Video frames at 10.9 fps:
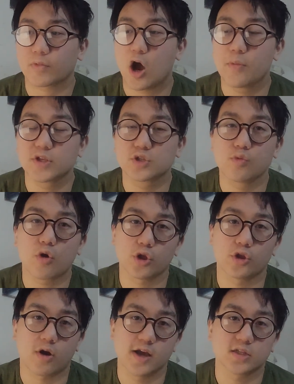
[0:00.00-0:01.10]
I hope this is woken
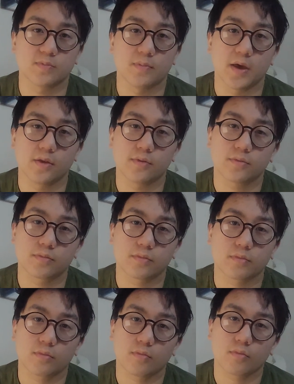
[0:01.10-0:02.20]
your eyes up a bit.
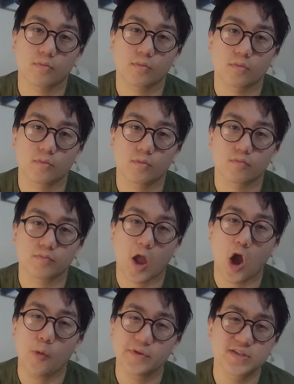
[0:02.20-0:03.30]
I
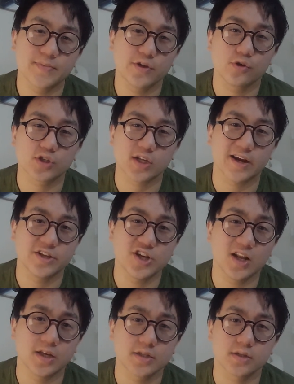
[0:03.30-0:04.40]
hope this has made you slightly
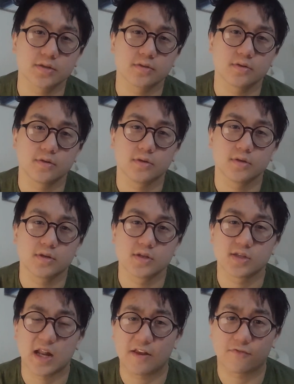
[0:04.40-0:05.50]
jealous,
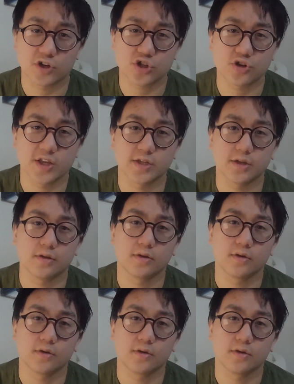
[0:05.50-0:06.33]
slightly frustrated,